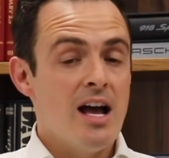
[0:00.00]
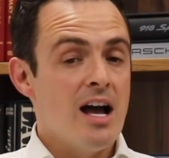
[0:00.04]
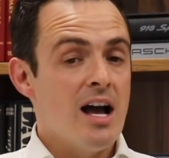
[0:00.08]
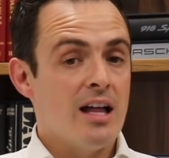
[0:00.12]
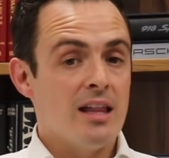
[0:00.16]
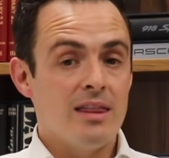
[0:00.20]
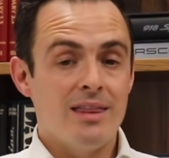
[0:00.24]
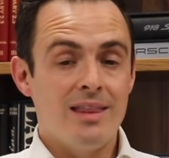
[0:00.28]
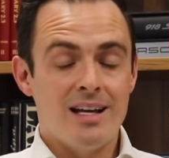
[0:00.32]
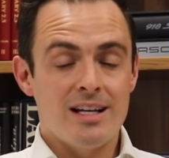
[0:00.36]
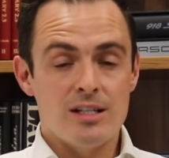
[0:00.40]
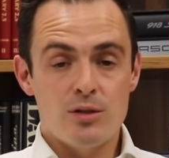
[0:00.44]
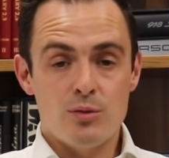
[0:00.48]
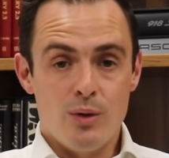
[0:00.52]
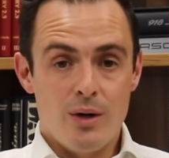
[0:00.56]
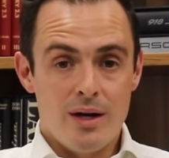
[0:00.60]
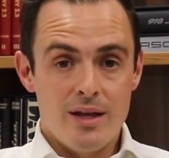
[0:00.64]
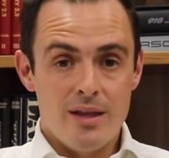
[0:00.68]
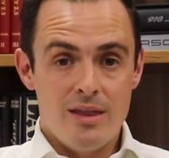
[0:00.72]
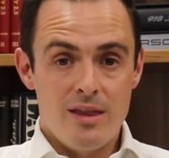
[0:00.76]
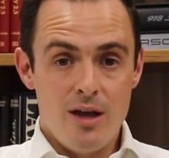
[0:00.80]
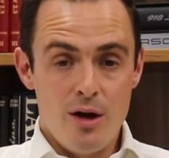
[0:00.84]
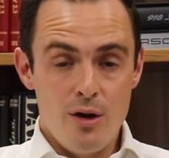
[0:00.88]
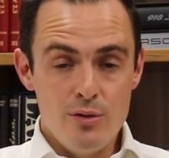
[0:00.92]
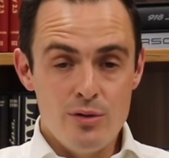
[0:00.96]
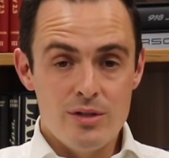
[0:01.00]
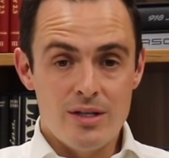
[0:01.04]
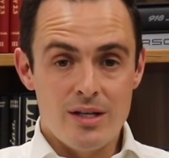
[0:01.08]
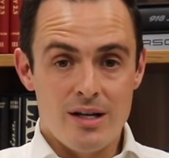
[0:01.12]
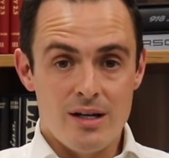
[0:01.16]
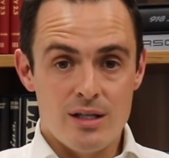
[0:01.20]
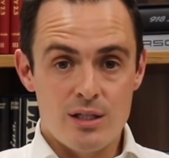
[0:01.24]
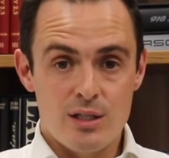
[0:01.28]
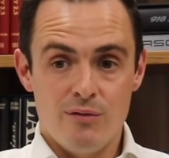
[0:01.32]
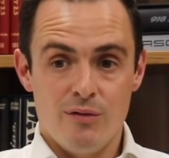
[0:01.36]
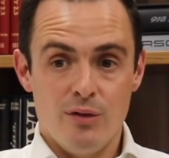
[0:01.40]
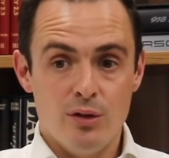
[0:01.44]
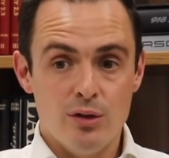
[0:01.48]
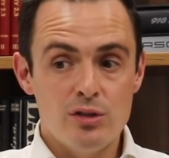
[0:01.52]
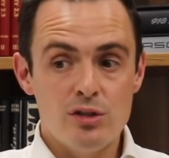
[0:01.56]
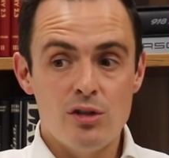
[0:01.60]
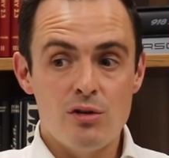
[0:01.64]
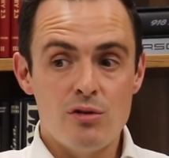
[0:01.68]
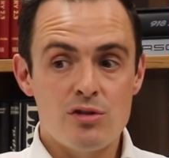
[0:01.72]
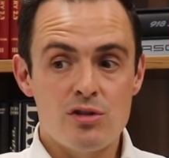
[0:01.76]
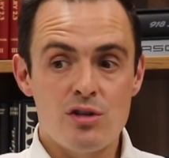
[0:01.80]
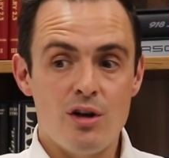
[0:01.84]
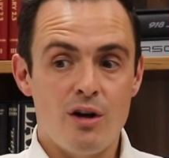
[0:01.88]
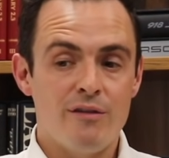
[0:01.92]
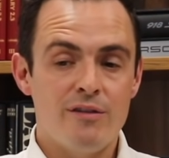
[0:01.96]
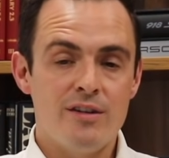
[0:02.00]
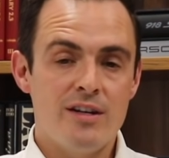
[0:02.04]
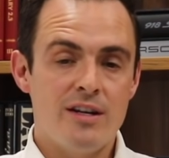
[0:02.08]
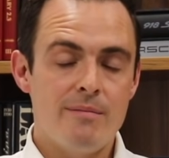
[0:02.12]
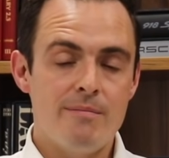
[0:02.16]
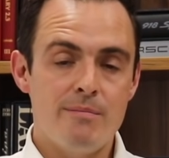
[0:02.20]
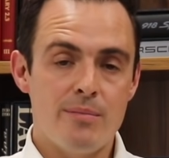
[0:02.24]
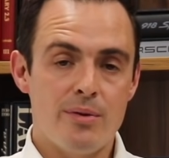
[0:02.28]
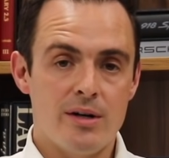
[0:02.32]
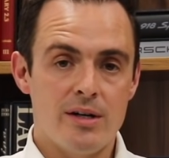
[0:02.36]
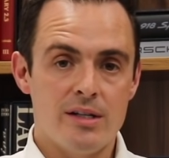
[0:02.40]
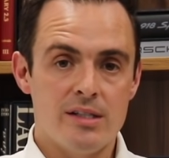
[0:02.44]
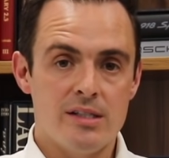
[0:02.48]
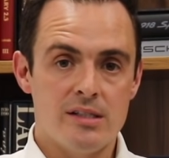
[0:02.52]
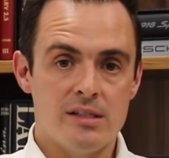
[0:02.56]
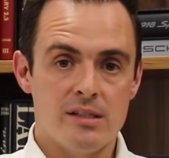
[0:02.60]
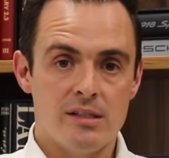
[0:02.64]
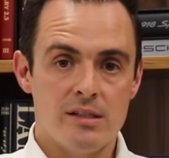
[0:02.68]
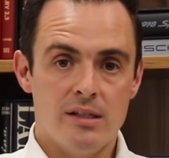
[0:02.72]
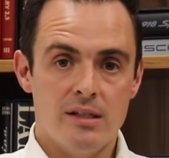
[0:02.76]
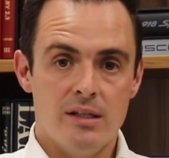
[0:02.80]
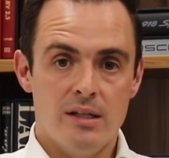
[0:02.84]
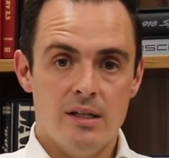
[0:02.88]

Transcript: and that's why those cars have also softened in price.